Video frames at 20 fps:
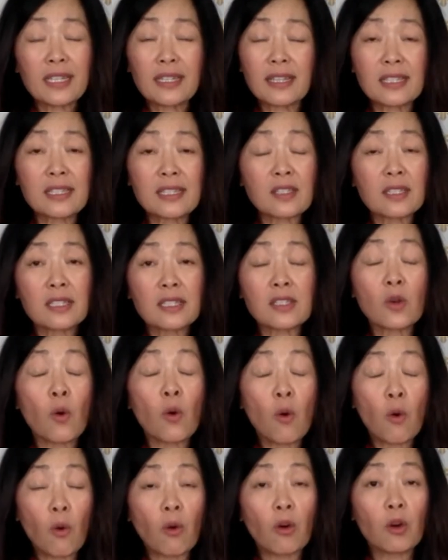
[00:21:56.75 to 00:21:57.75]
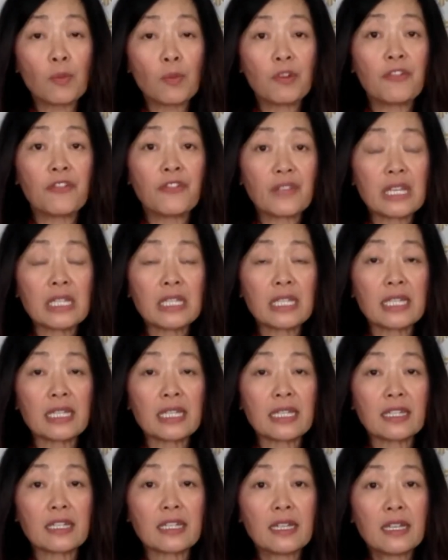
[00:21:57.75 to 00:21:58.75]
That's a horrible feeling,
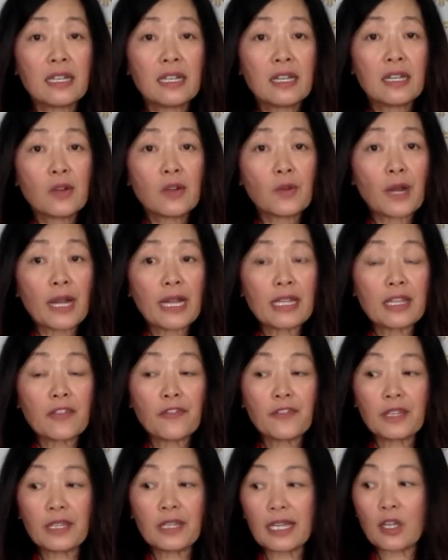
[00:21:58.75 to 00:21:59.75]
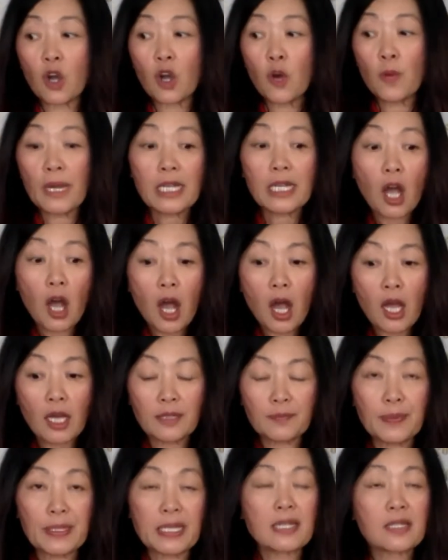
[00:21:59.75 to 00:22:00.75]
right? They feel like, oh my God,
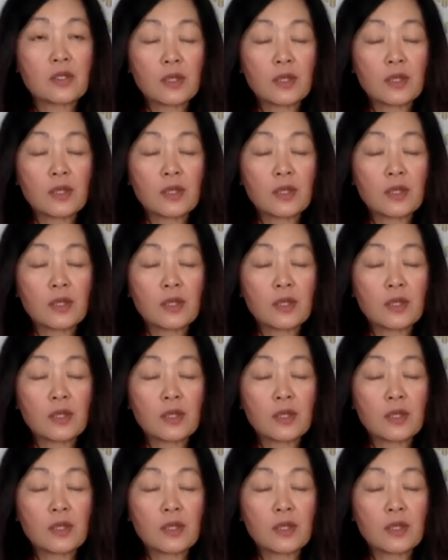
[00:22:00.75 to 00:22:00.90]
because